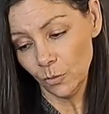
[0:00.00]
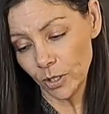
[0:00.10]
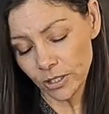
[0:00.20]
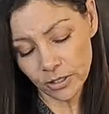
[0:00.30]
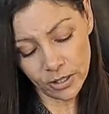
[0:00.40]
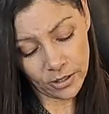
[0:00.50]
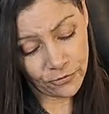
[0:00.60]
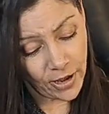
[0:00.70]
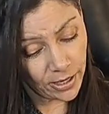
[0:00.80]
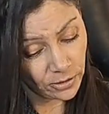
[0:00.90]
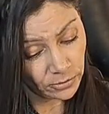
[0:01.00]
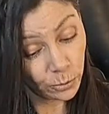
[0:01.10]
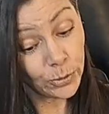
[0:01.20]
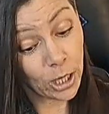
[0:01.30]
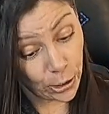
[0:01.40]
What's the
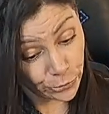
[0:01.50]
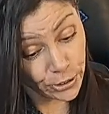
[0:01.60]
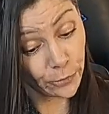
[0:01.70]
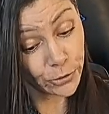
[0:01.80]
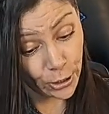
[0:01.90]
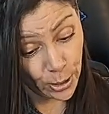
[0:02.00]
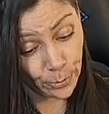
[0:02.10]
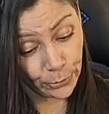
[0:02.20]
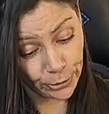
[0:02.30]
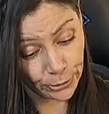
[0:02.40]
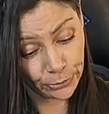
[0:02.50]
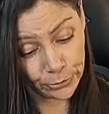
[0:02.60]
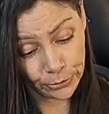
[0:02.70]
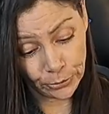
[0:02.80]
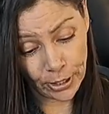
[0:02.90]
we got ourselves a couple here.
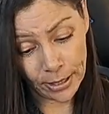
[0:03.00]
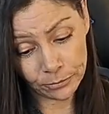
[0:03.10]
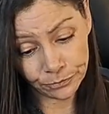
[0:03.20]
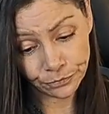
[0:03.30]
Okay.